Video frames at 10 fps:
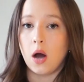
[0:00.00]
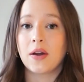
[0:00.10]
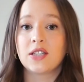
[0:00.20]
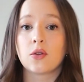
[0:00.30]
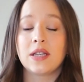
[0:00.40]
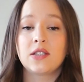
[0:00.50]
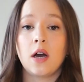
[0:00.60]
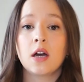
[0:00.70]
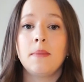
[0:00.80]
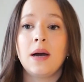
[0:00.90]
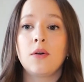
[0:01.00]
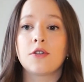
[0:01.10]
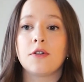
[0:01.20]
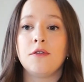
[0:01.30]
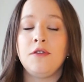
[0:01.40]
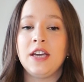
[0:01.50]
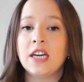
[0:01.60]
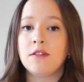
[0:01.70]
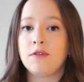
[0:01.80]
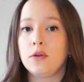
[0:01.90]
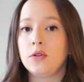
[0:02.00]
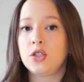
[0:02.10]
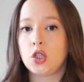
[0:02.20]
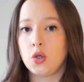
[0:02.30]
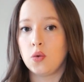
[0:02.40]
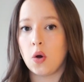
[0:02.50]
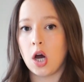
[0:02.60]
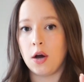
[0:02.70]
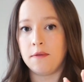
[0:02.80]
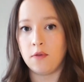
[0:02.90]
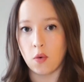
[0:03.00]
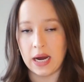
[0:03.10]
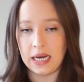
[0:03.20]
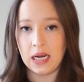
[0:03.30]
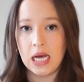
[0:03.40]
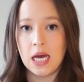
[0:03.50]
Okay, so let's talk about vegan foods to avoid.